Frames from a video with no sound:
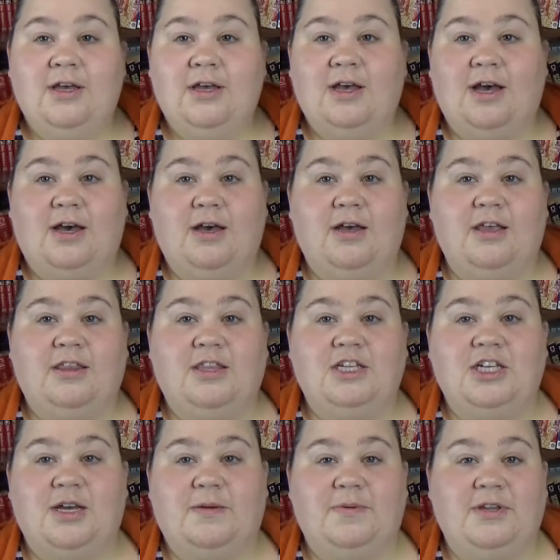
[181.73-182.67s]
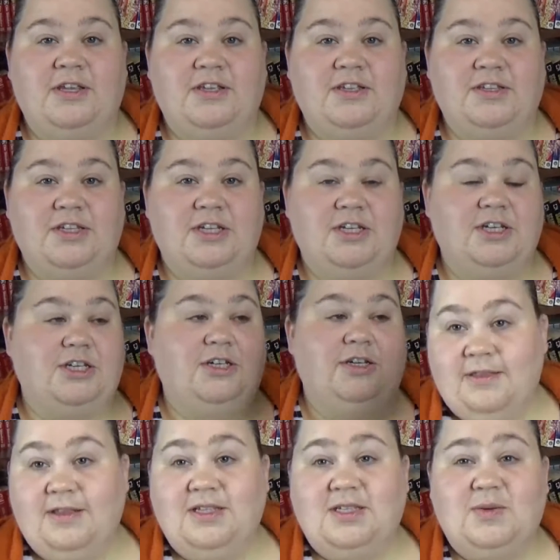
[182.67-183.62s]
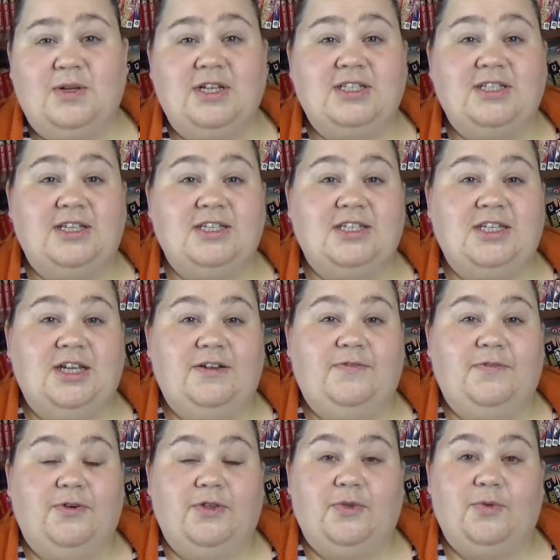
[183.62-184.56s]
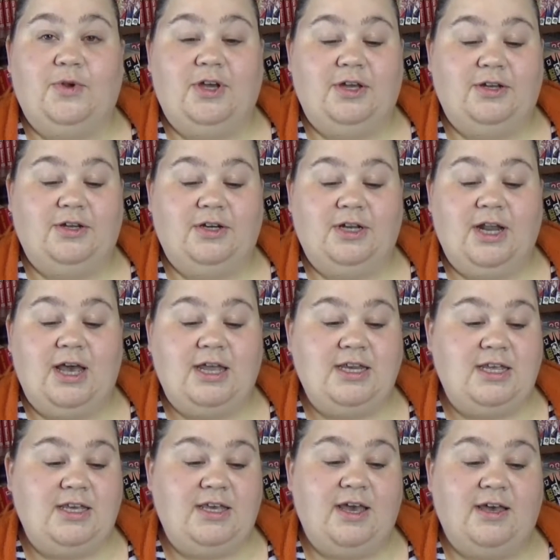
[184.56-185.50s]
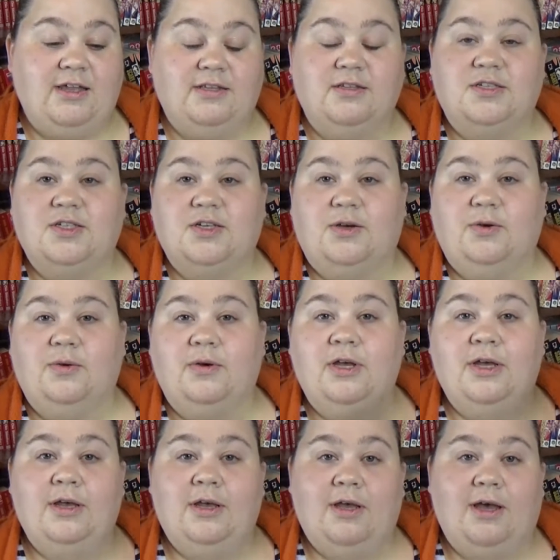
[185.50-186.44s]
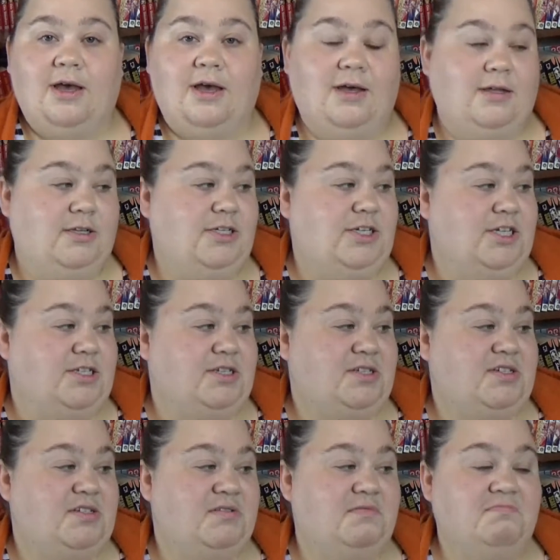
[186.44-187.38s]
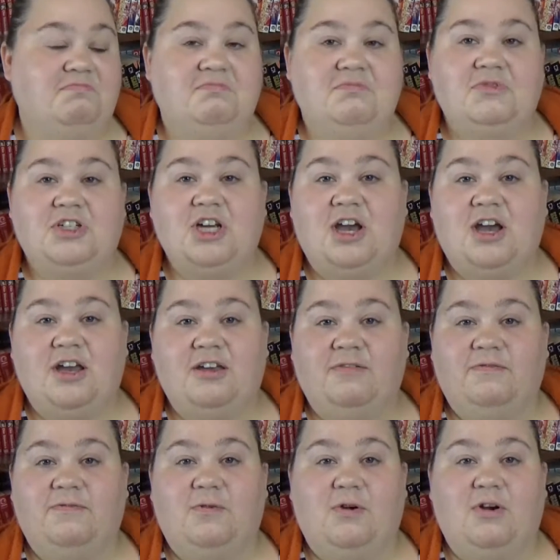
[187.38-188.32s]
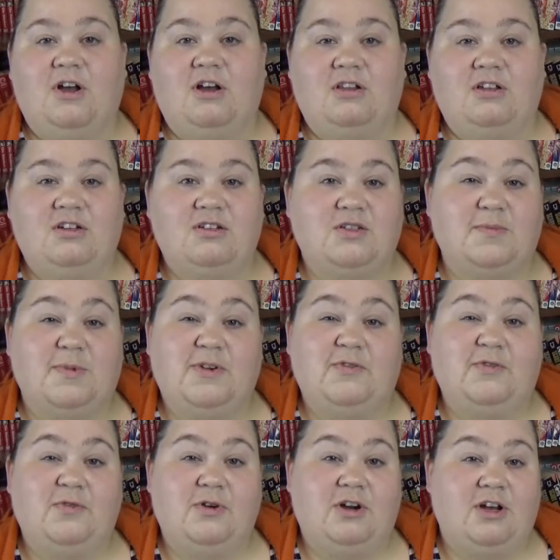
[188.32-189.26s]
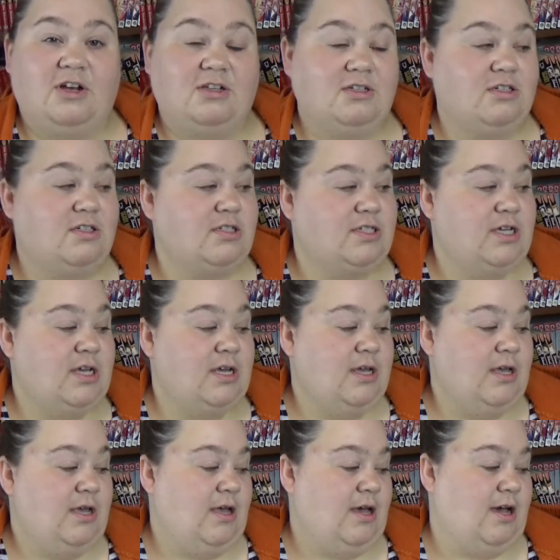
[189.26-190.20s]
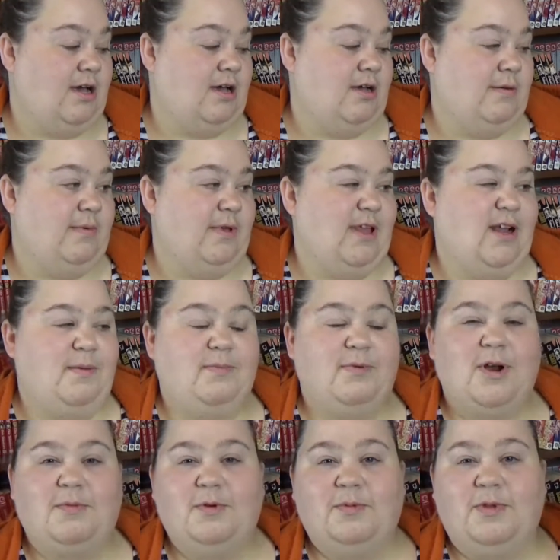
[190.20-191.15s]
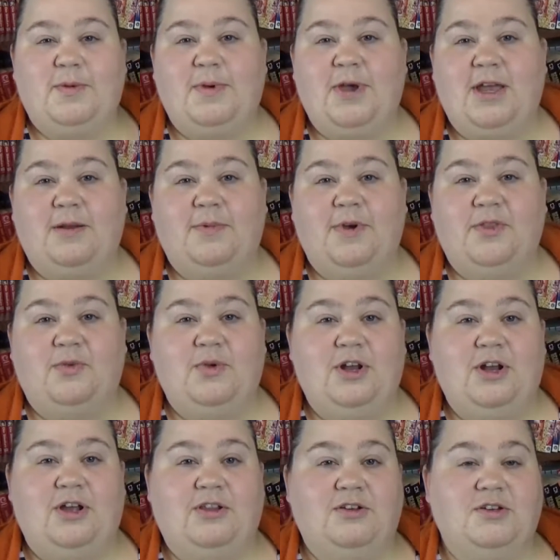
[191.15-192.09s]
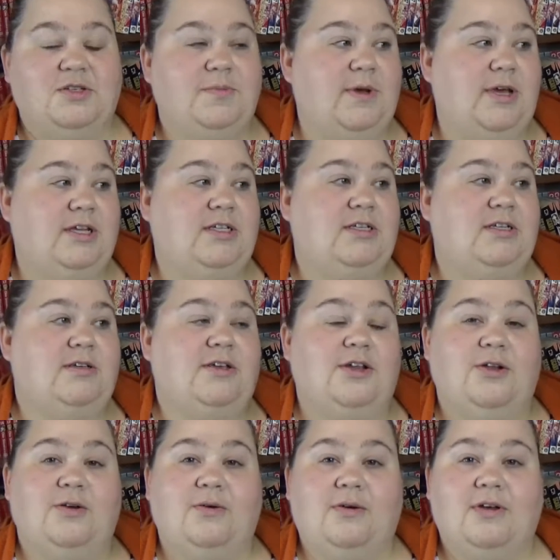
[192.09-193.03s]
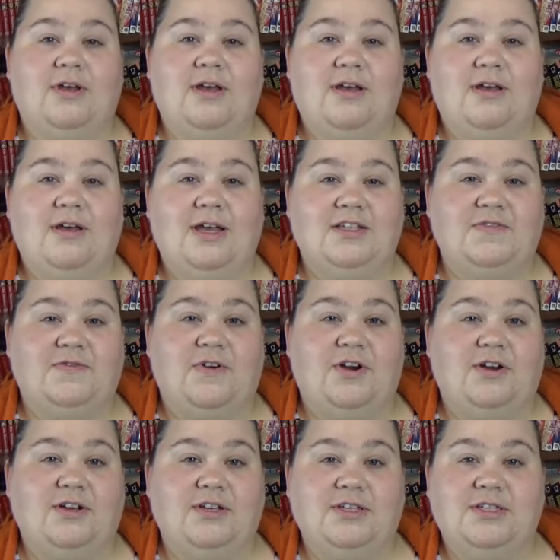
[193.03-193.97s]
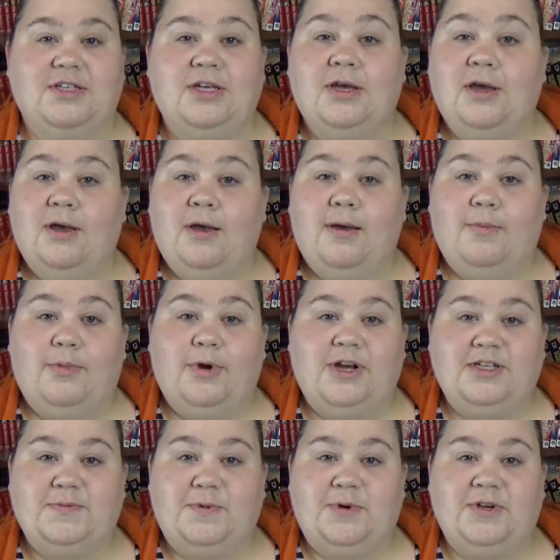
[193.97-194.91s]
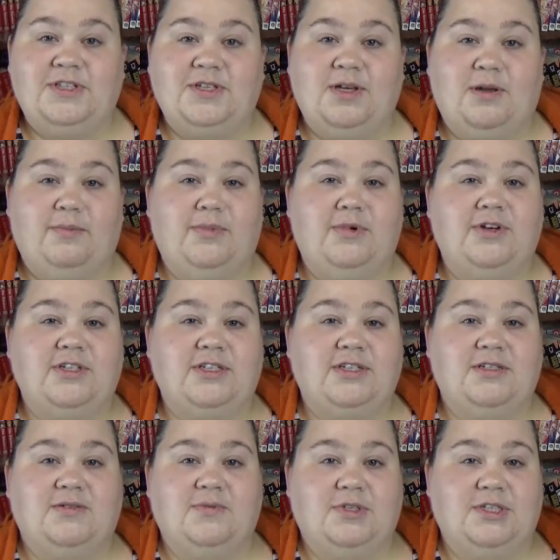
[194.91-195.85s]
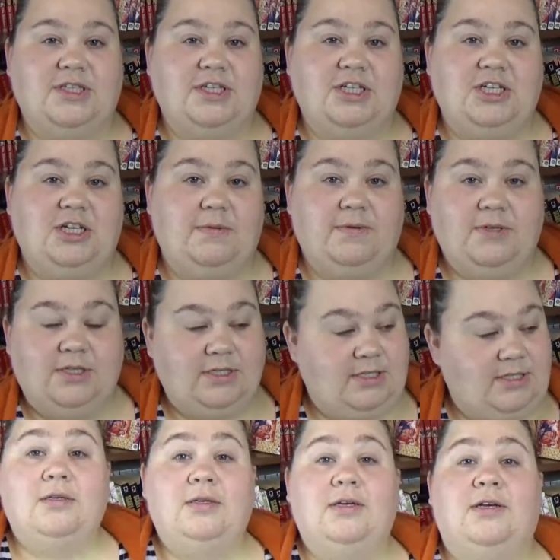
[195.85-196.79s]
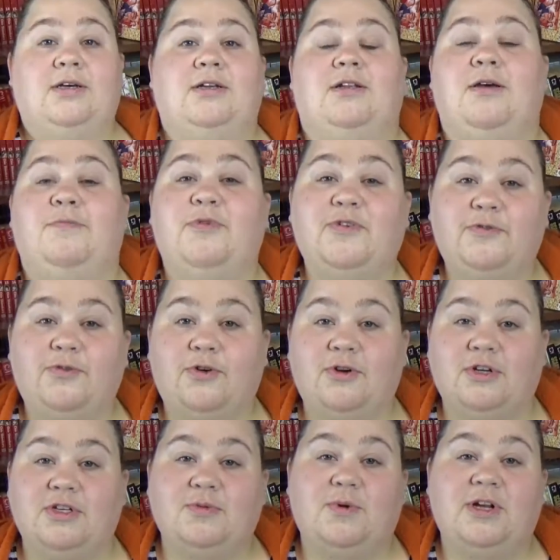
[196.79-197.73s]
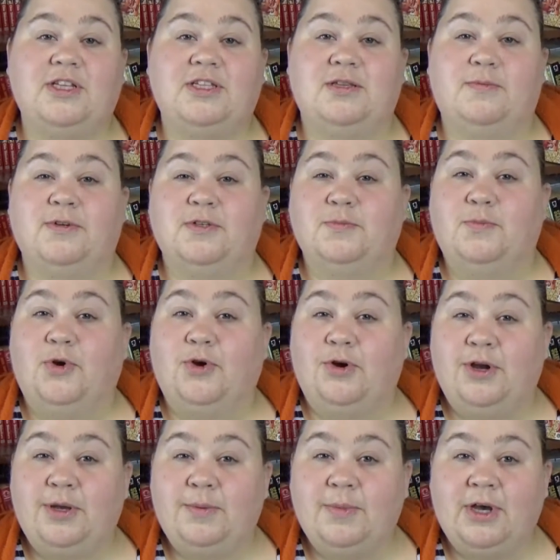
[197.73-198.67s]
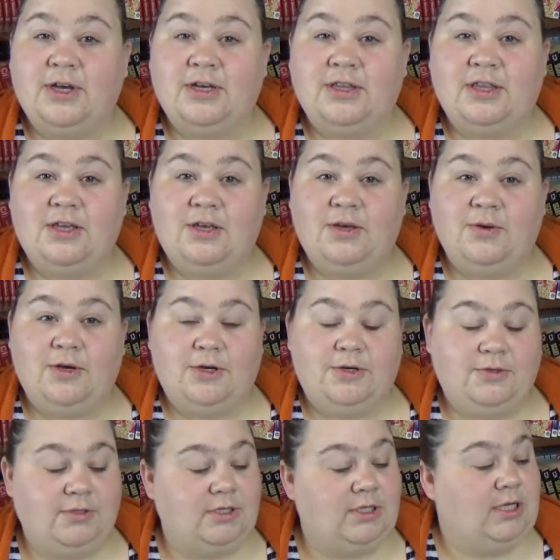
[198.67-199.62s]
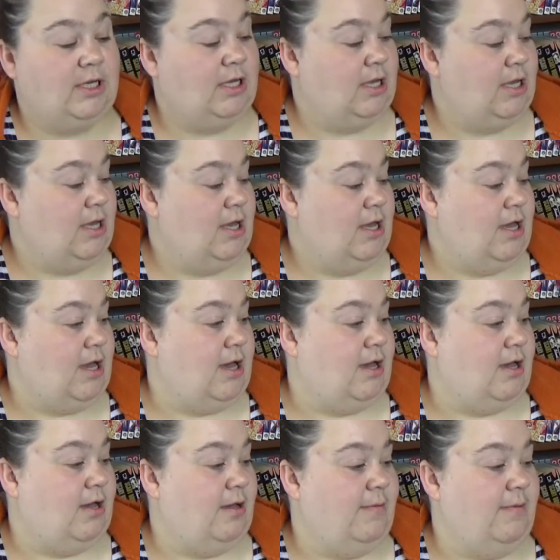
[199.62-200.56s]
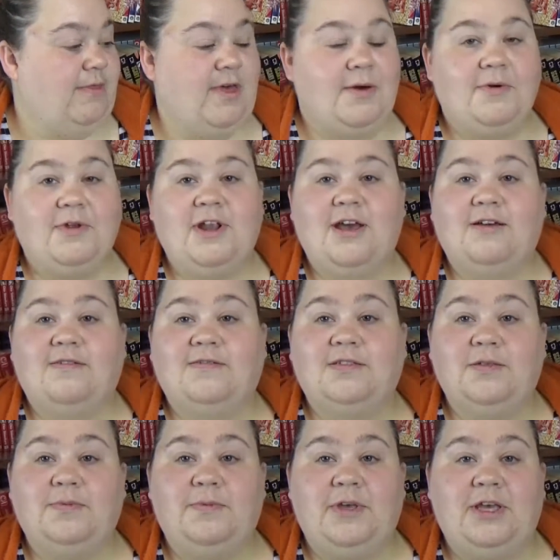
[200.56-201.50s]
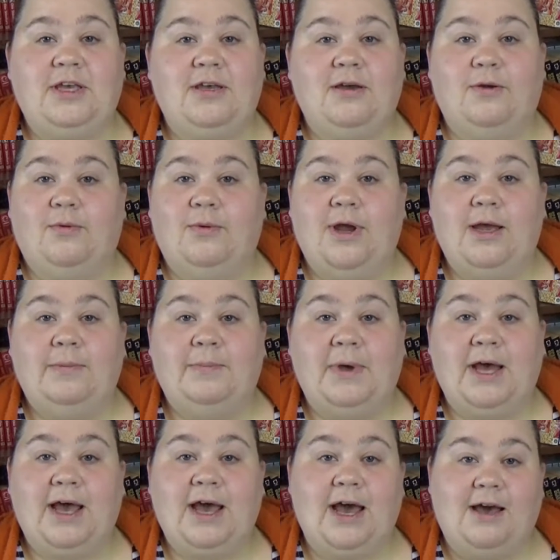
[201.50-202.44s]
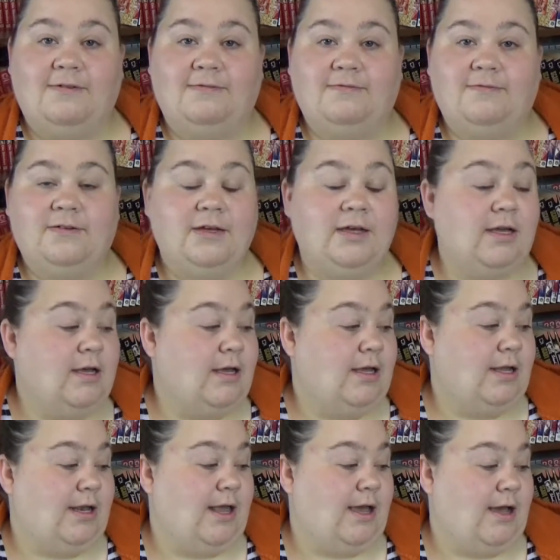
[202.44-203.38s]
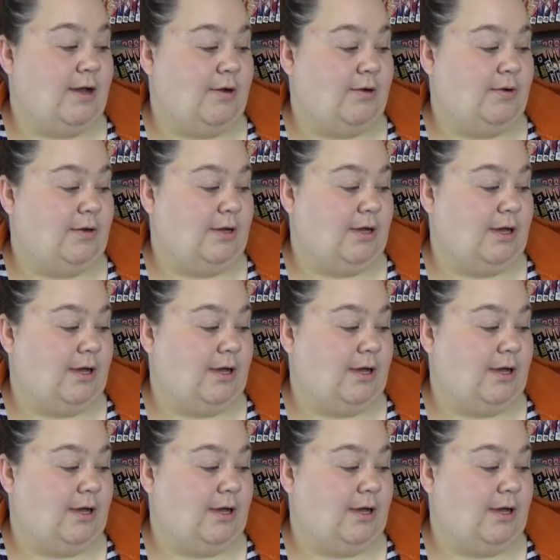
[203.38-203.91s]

the Japanese edition. This one is listed for 390 yen, so just shy of $4, about $4. And I probably paid about $3, but, you know, as far as price points on books, this was the cheapest. Number 4 is, what is the most boring manga that you own? That would have to be Ranma Half. Now,